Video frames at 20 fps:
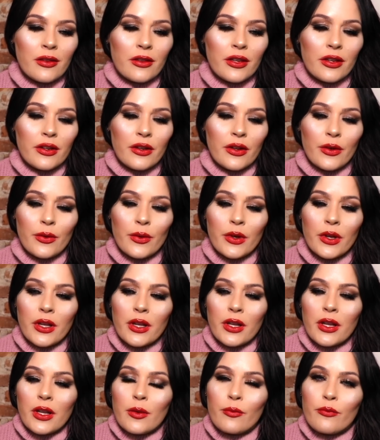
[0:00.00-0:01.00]
you know,
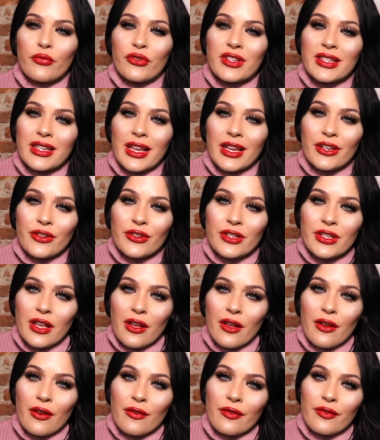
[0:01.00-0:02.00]
present
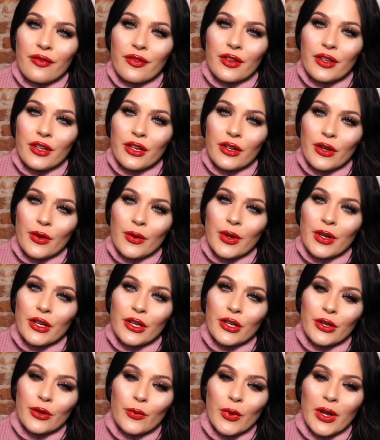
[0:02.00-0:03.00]
yourself, you know, in a
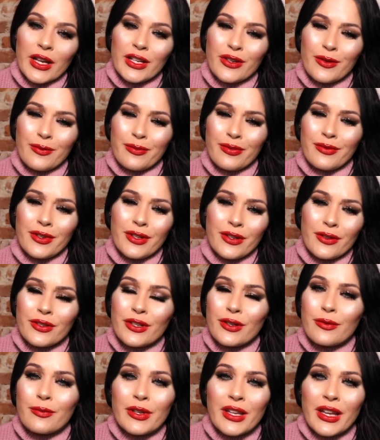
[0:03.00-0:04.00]
good way. Don't, you know,
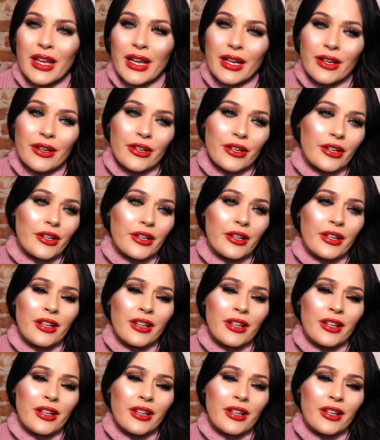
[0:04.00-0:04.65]
don't be a hater.